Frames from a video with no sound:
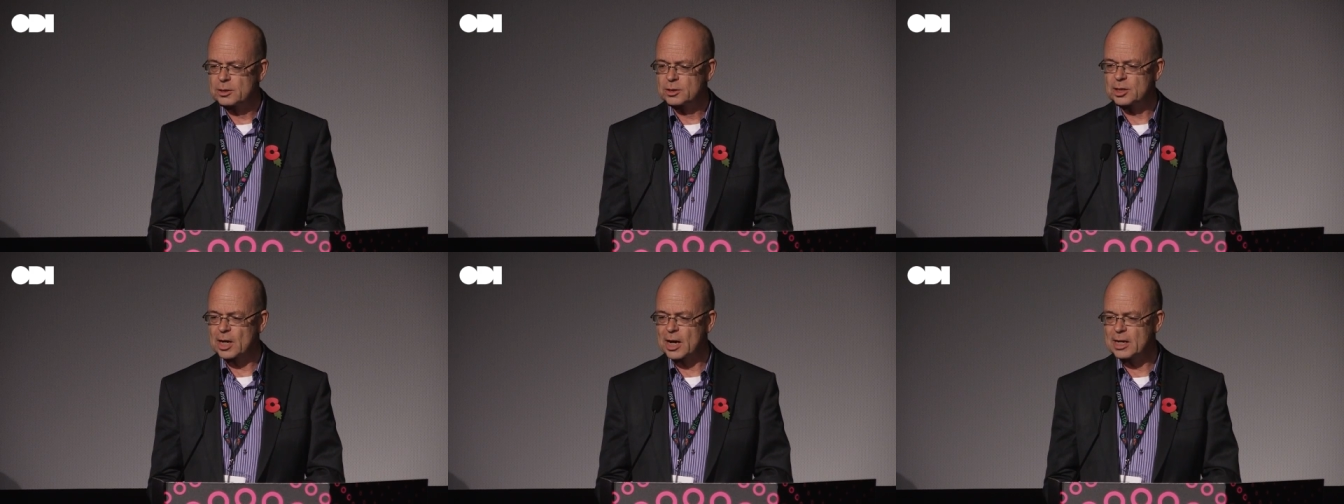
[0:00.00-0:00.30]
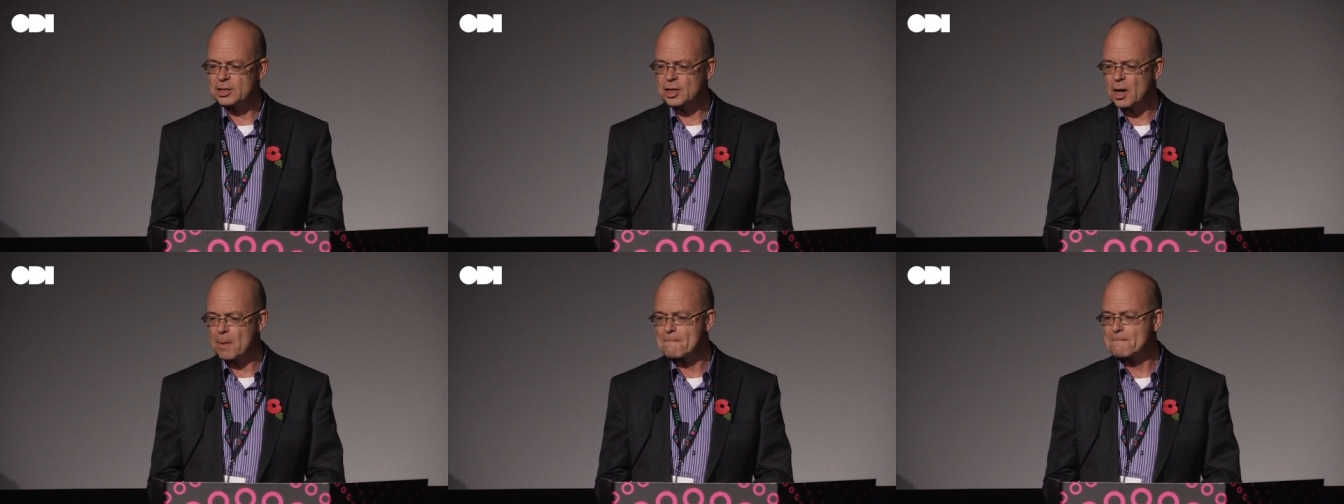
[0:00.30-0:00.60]

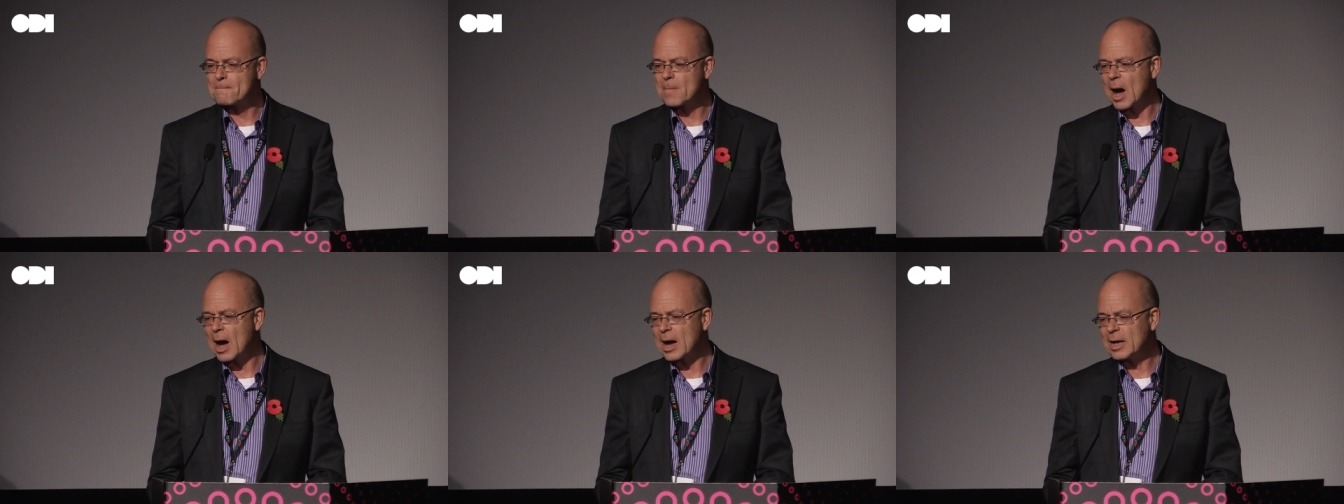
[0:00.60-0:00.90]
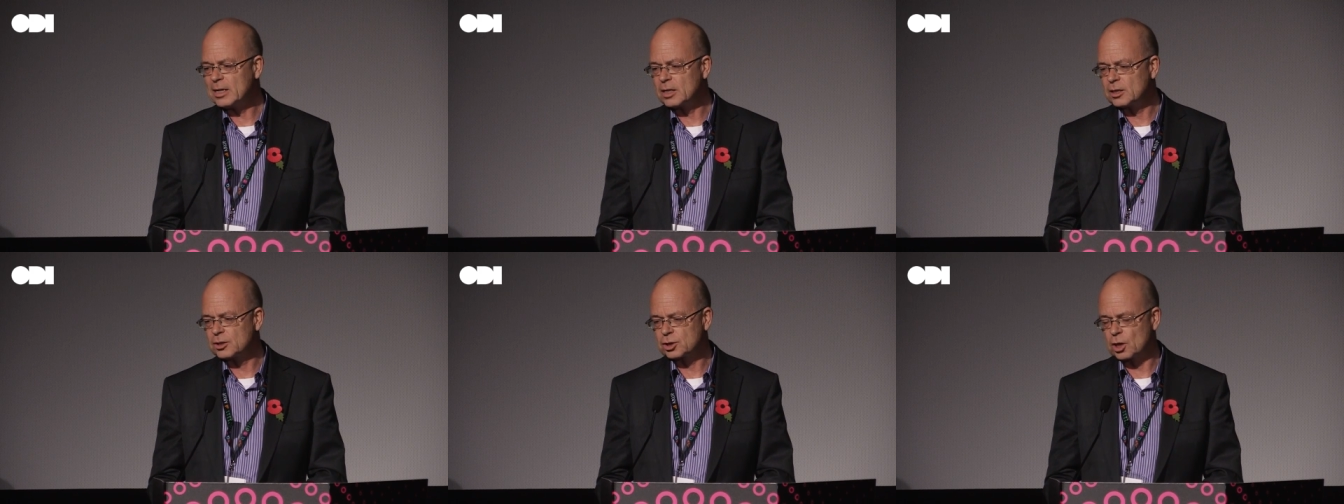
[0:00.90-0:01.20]
Data
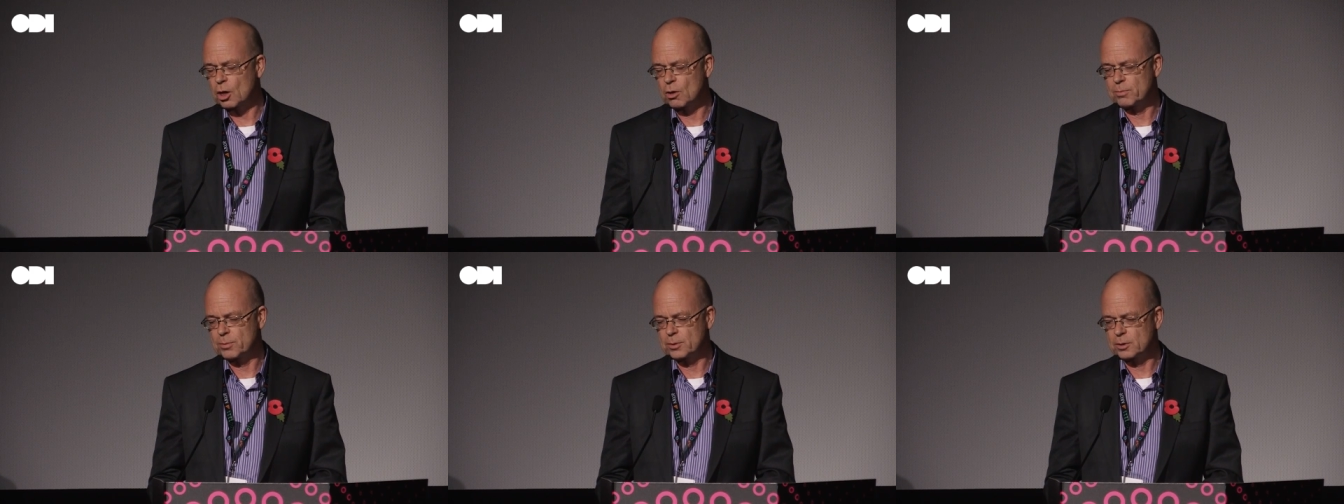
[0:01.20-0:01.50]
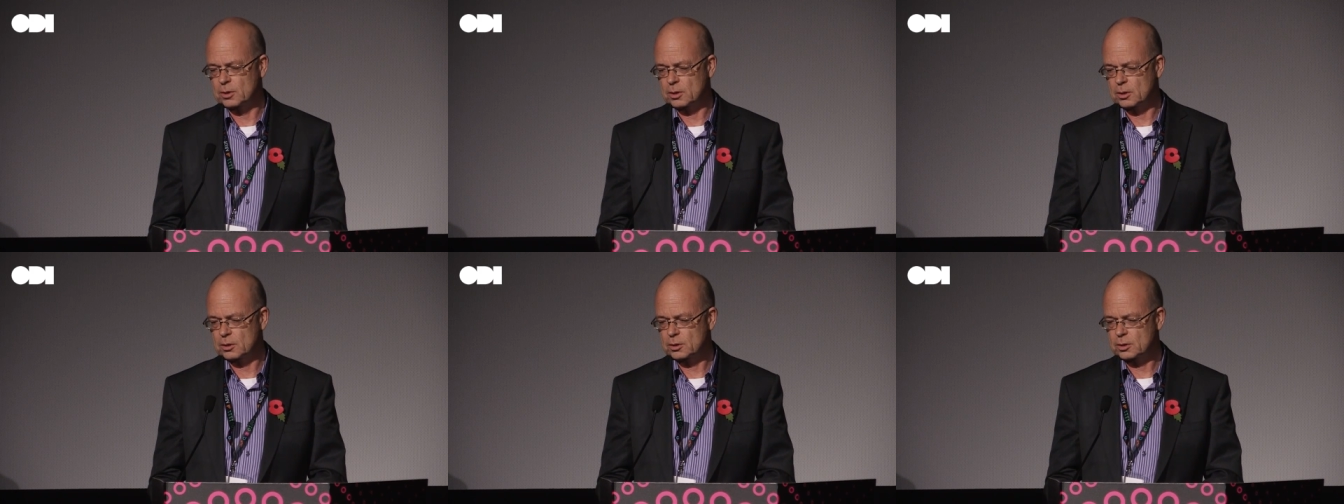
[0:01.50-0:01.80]
minus
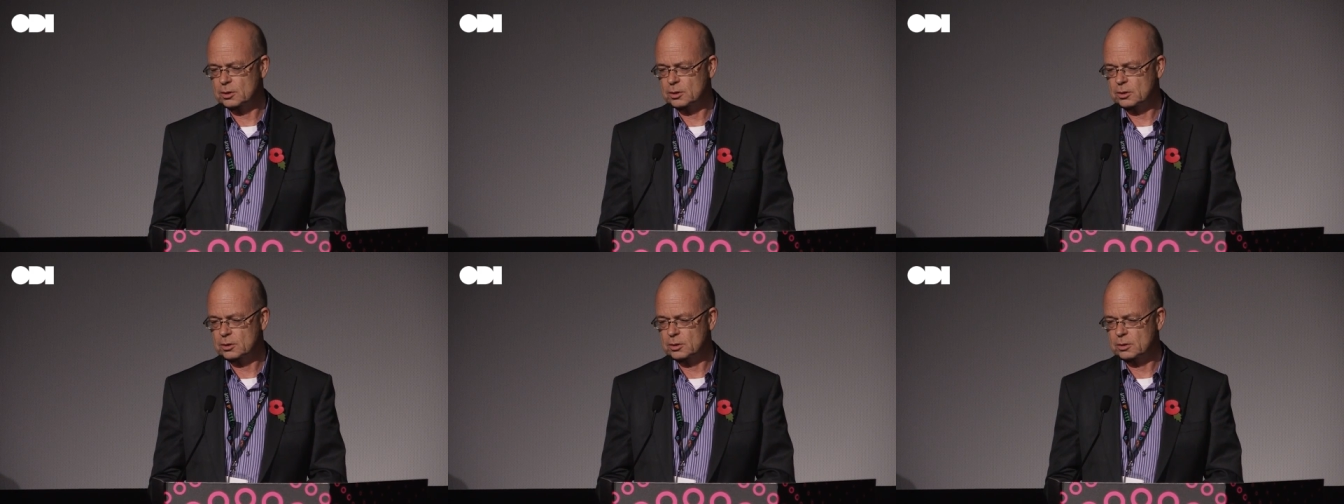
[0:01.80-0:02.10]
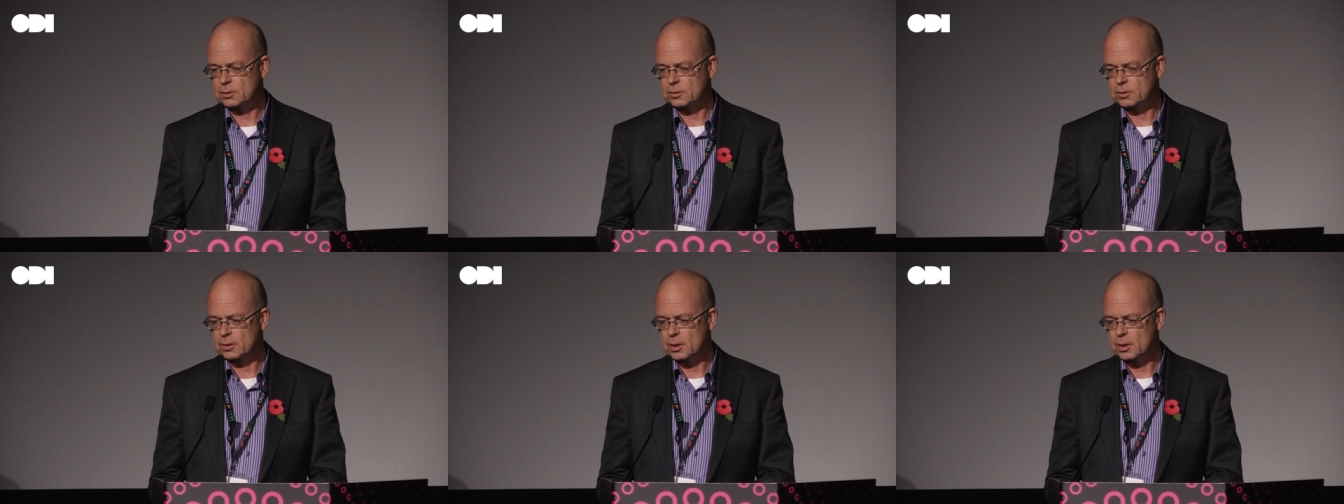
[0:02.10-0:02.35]
openness